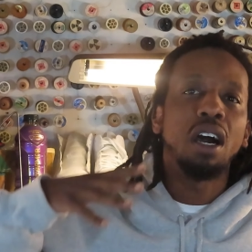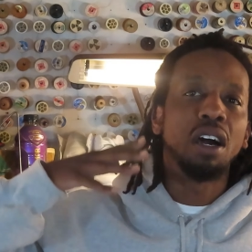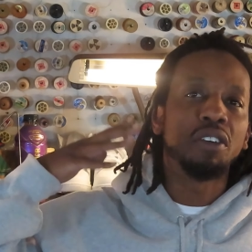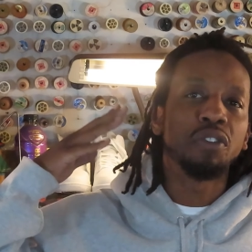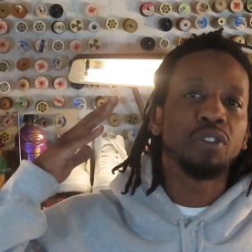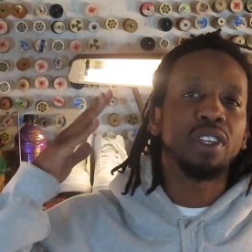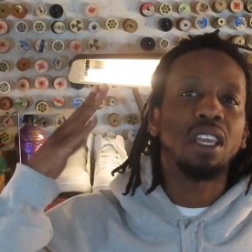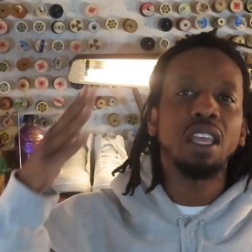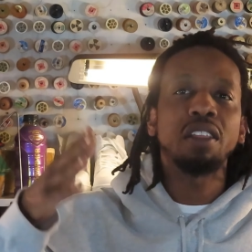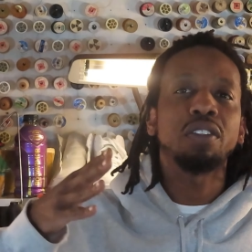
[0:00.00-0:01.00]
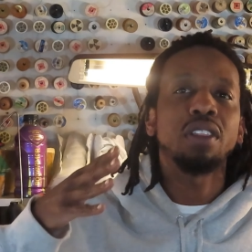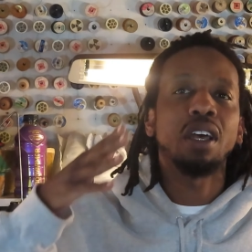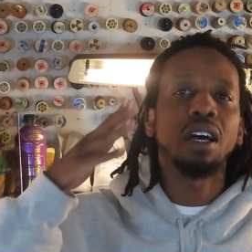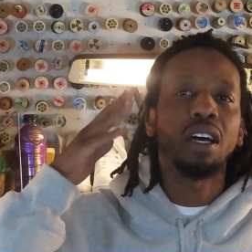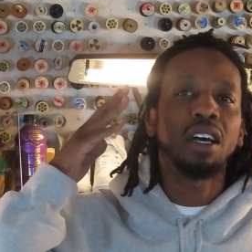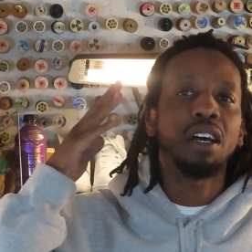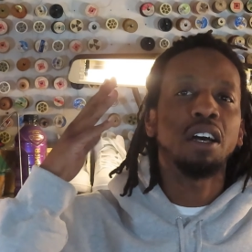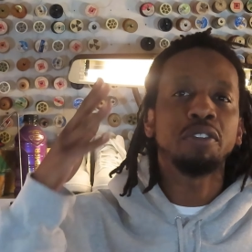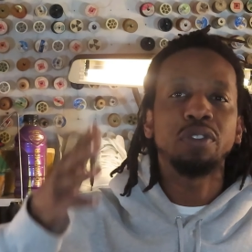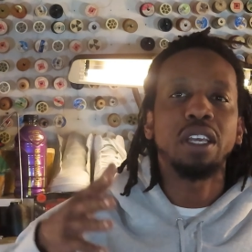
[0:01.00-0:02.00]
of Keith uh,
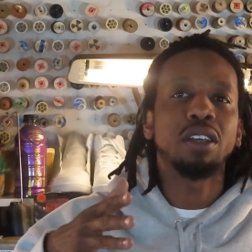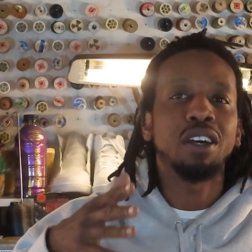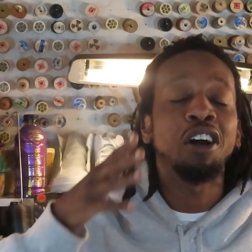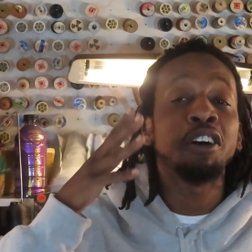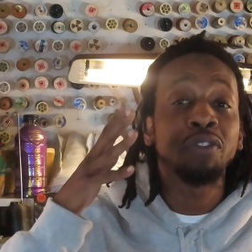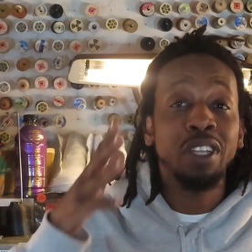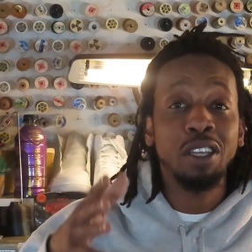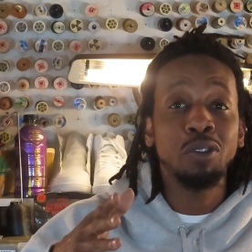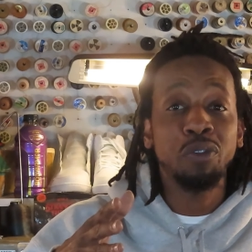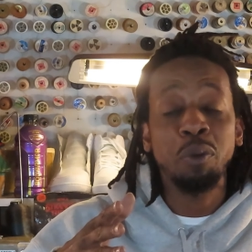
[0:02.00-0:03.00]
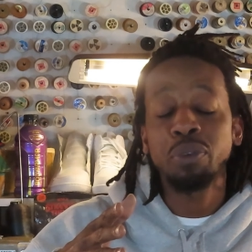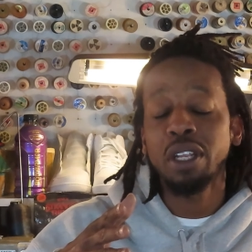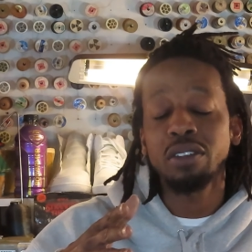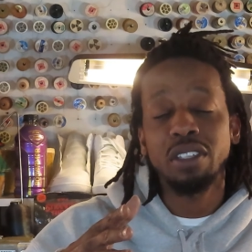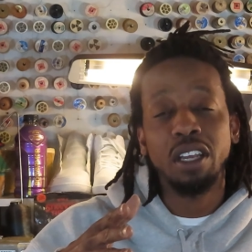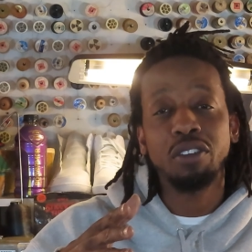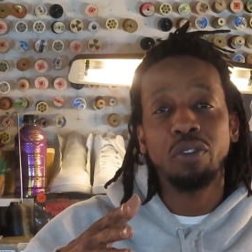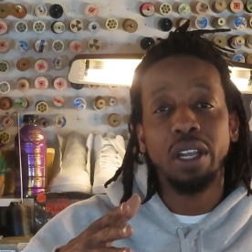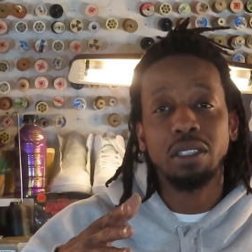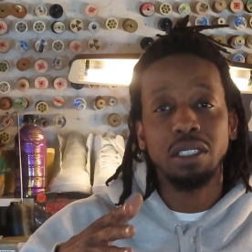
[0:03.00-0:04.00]
Hufnagel, Hufnagel, if I'm pronouncing that
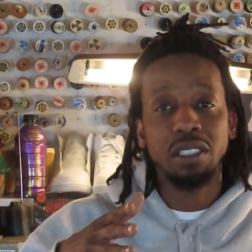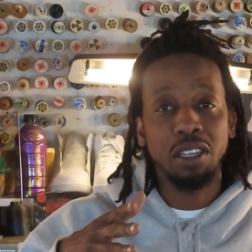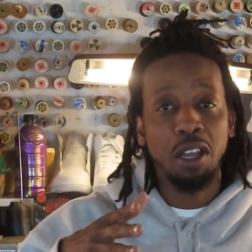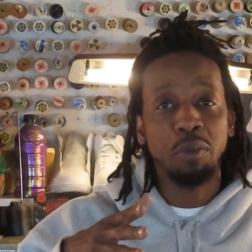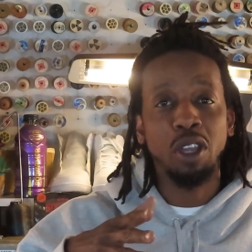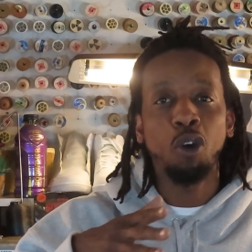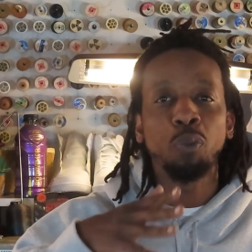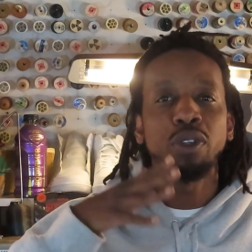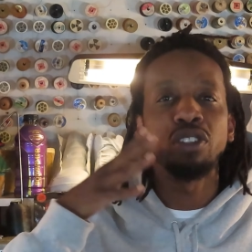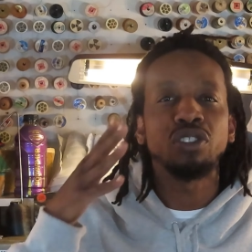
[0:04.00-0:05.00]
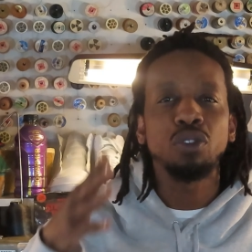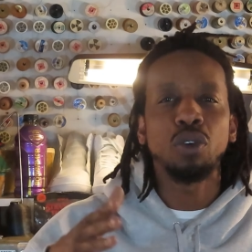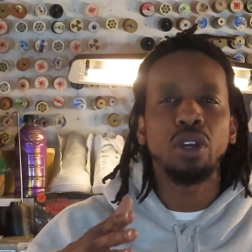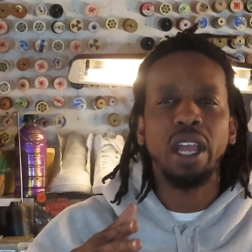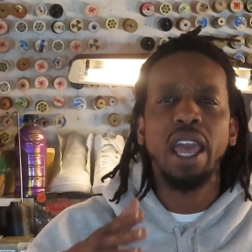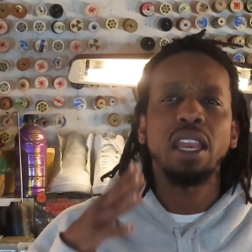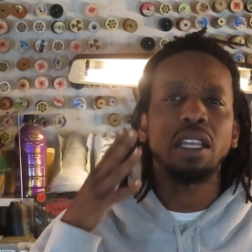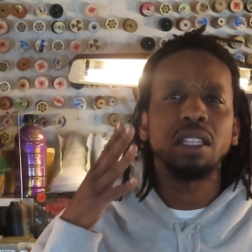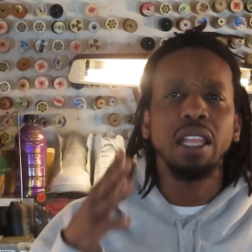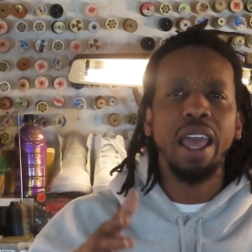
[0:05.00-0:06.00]
correctly, you know I mean, opened a store, had
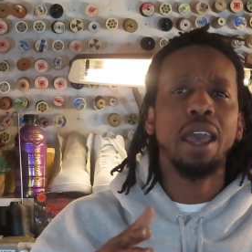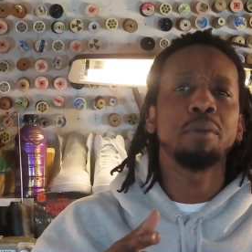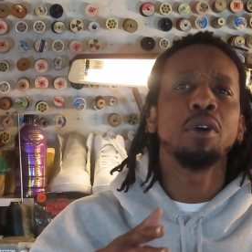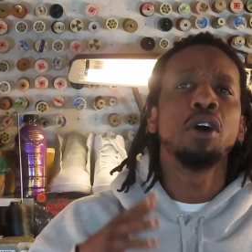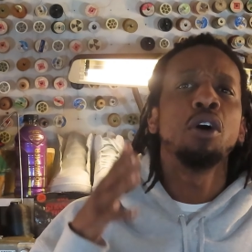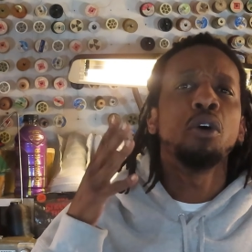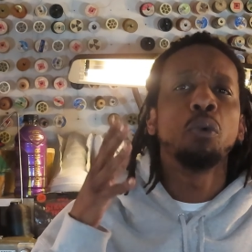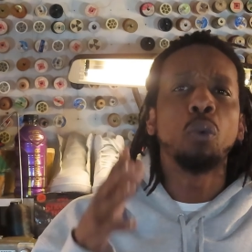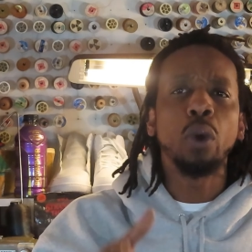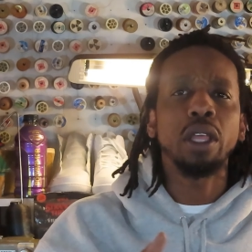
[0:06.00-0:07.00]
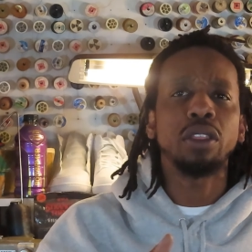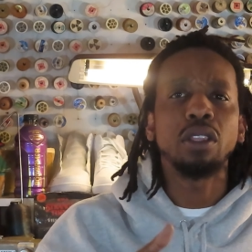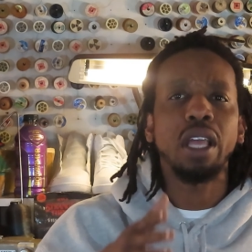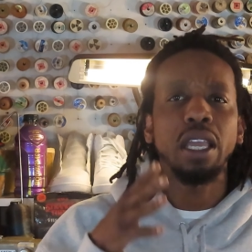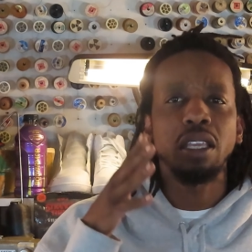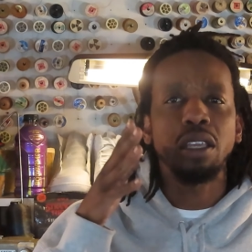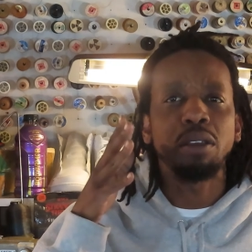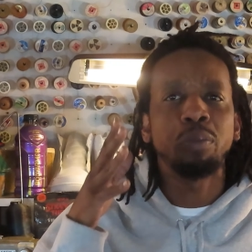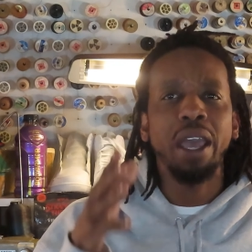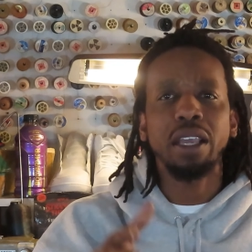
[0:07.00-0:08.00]
a collab with
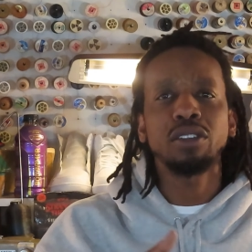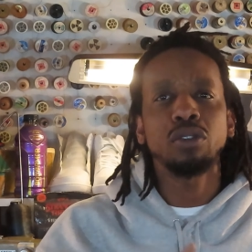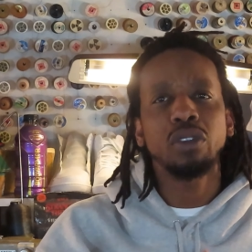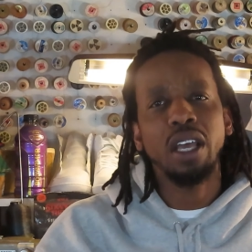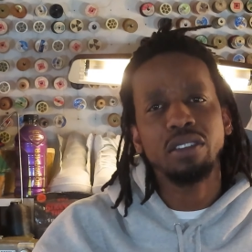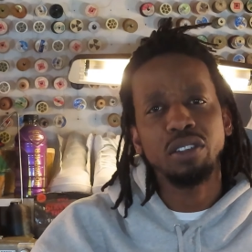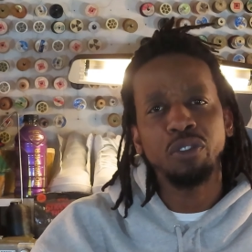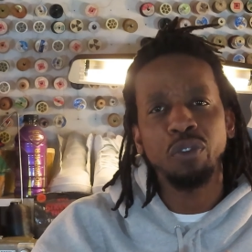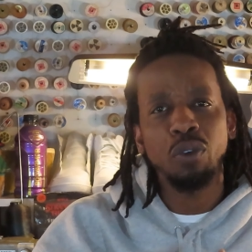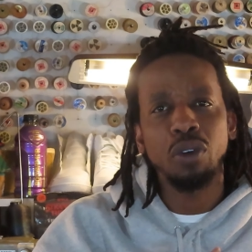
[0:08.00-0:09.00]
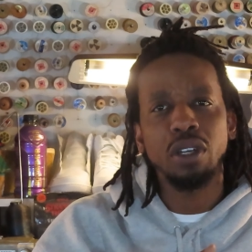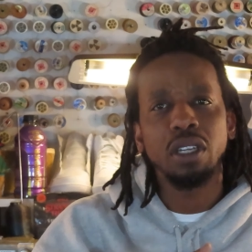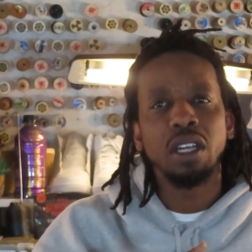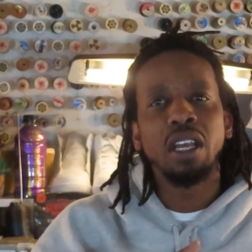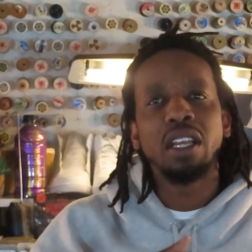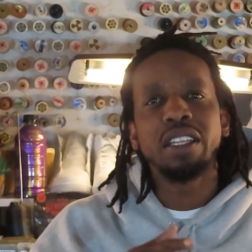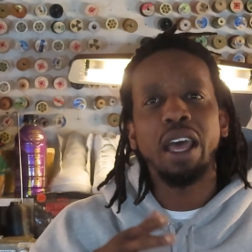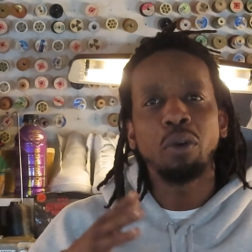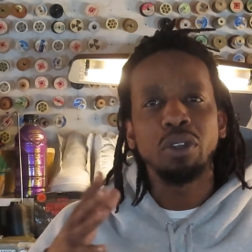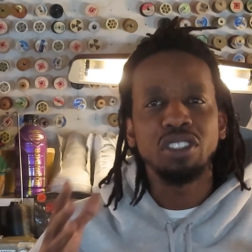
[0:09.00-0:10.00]
Nike back in 2004
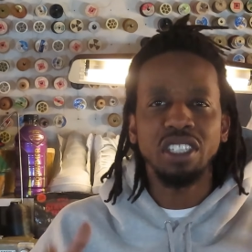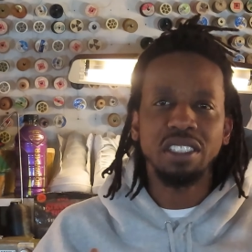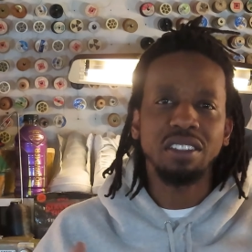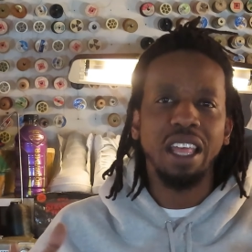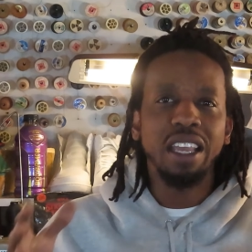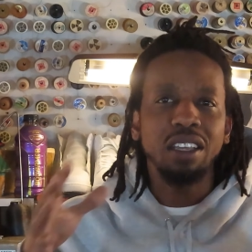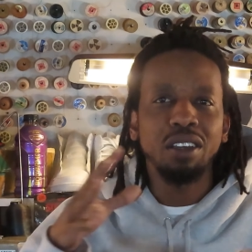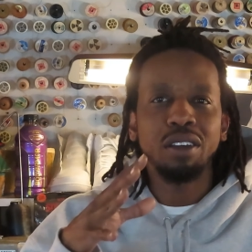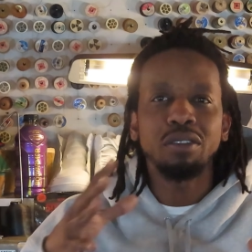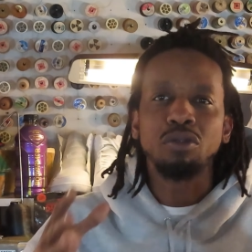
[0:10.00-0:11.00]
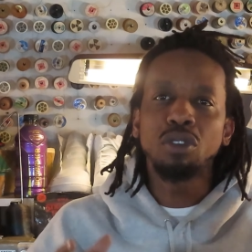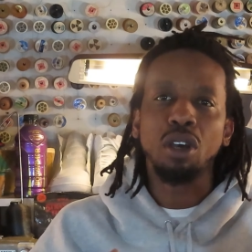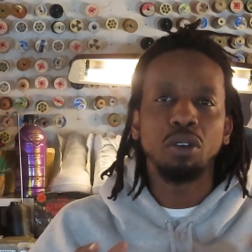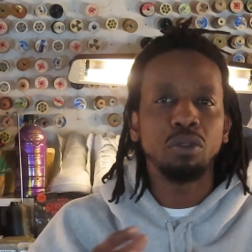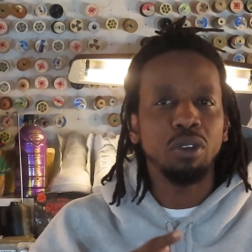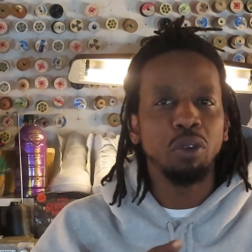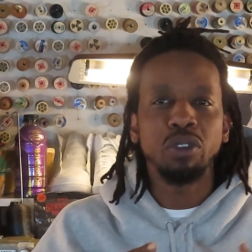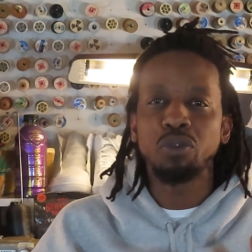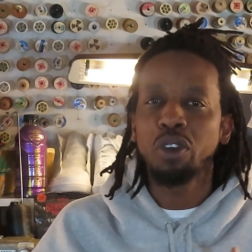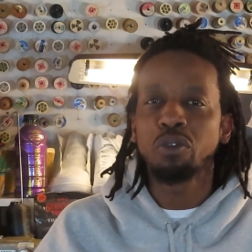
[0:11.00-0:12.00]
that was just like, you know, it
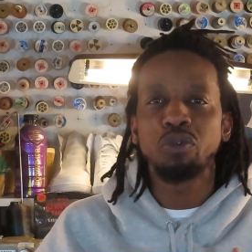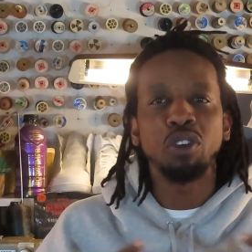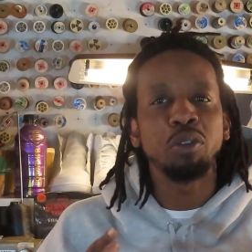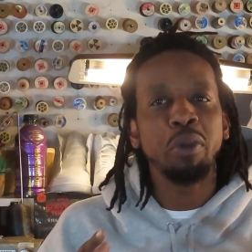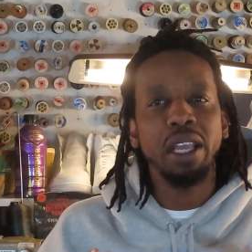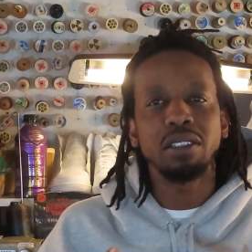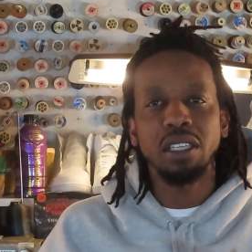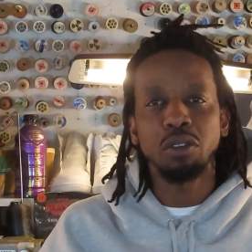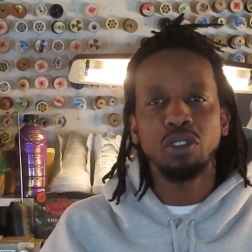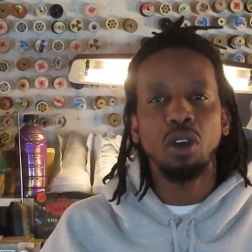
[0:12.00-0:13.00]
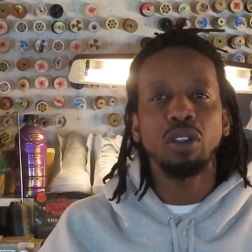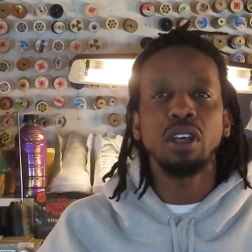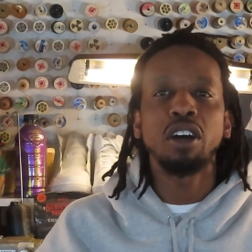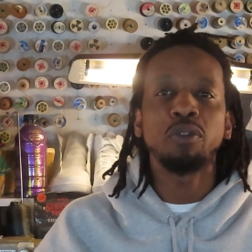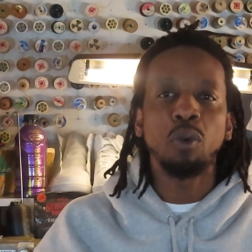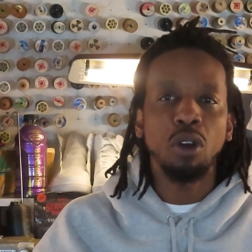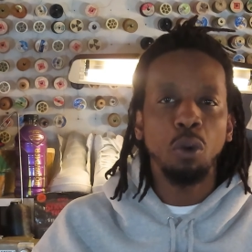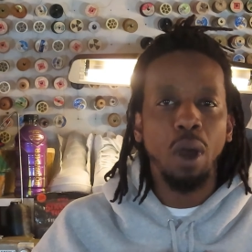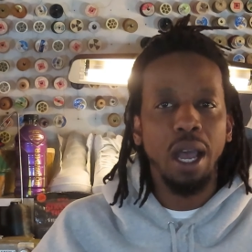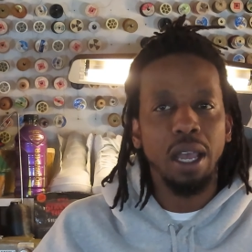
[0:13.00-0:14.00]
was it was real amazing. It was called the HUF
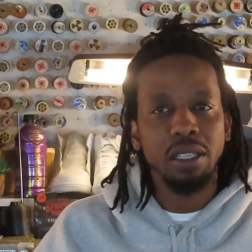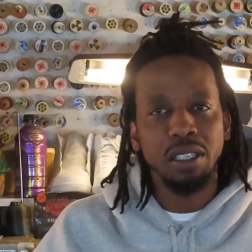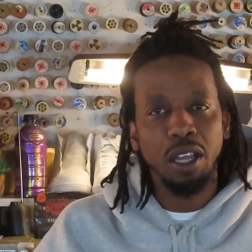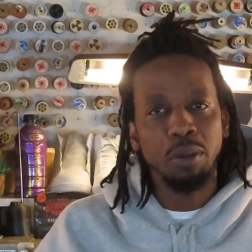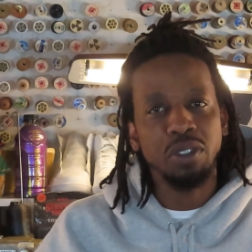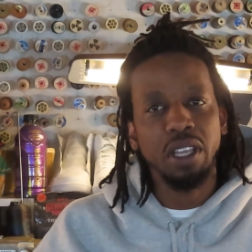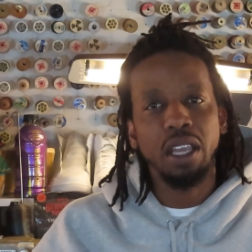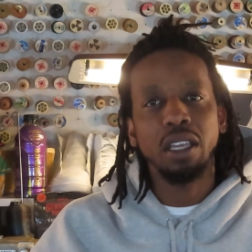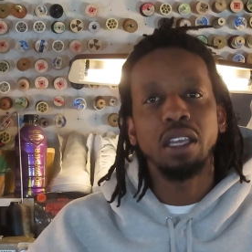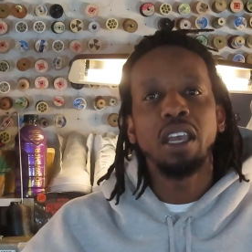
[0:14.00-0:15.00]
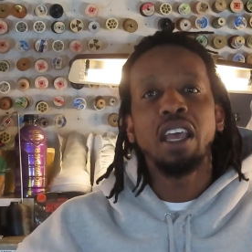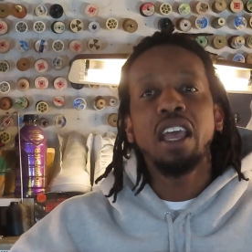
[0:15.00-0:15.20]
Worldwide, you know what I'm saying?